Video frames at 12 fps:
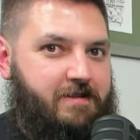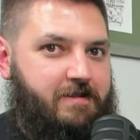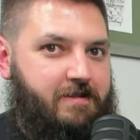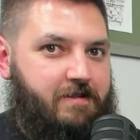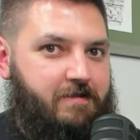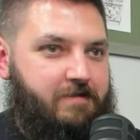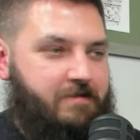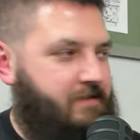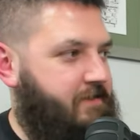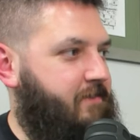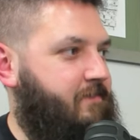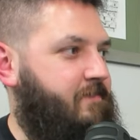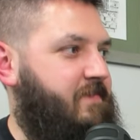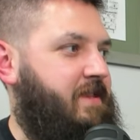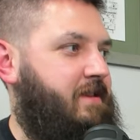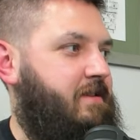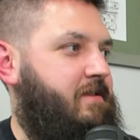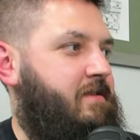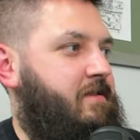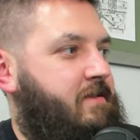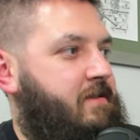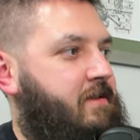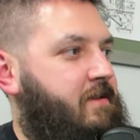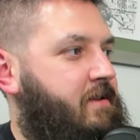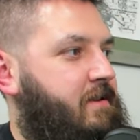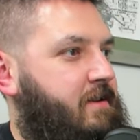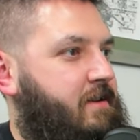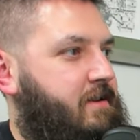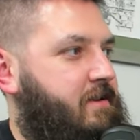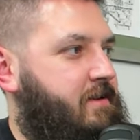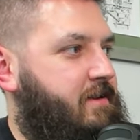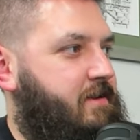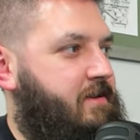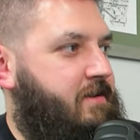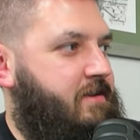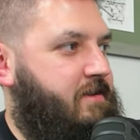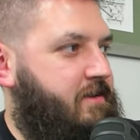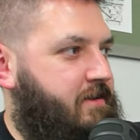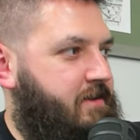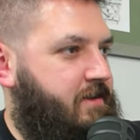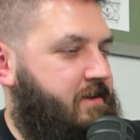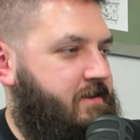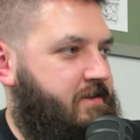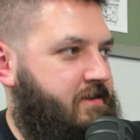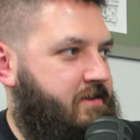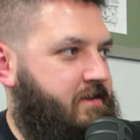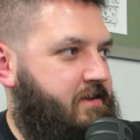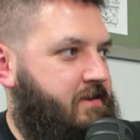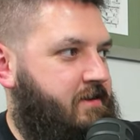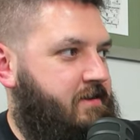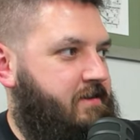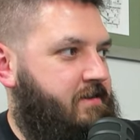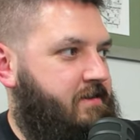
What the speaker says: (silent)